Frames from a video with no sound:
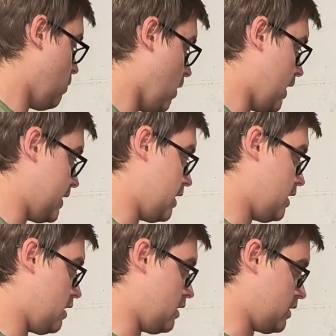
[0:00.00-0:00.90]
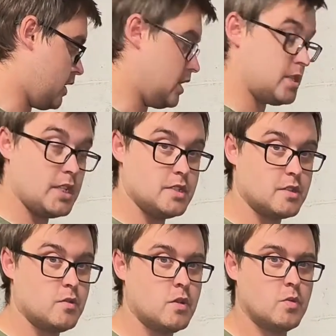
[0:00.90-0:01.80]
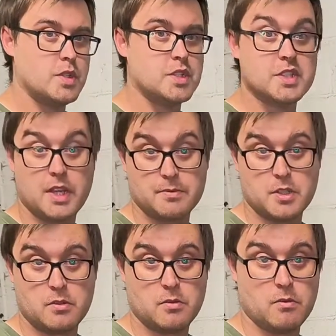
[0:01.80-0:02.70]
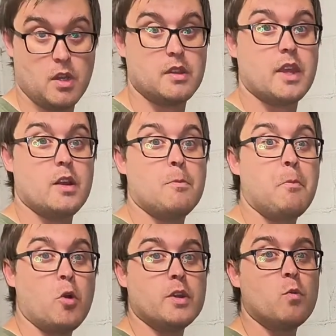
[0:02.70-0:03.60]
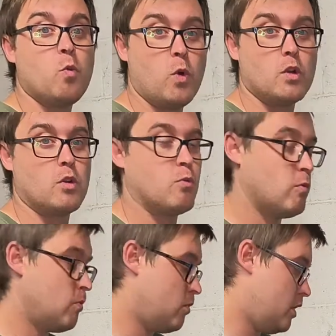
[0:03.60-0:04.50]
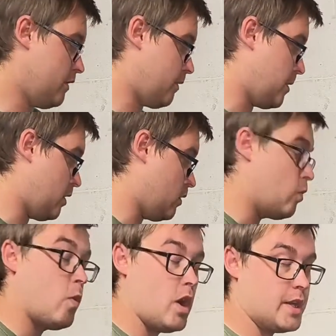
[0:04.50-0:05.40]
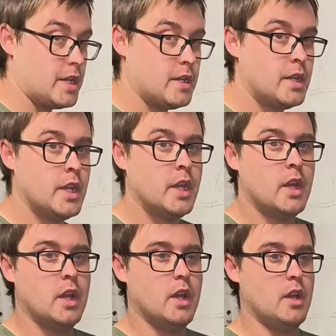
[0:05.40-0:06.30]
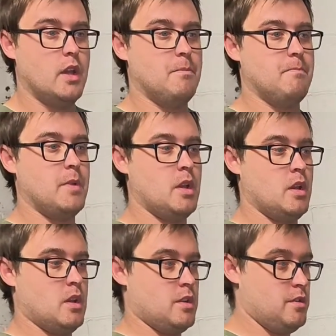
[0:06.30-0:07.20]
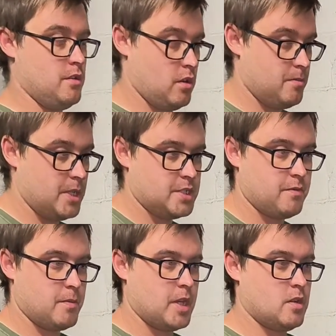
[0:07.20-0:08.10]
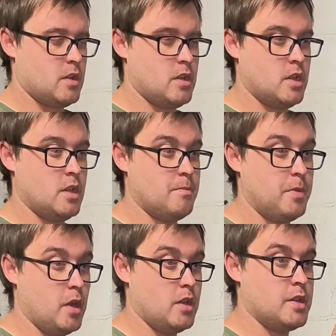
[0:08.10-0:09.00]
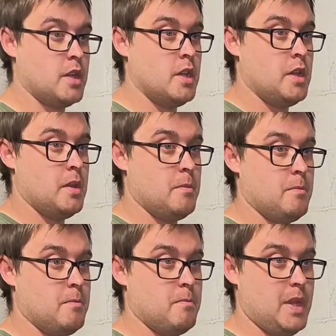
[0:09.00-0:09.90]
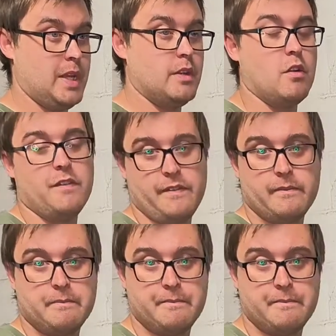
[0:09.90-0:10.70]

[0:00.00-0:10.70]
wider on the diesel, which is absolutely right. They are 0.1 of a mil wider. Not a massive amount, but enough.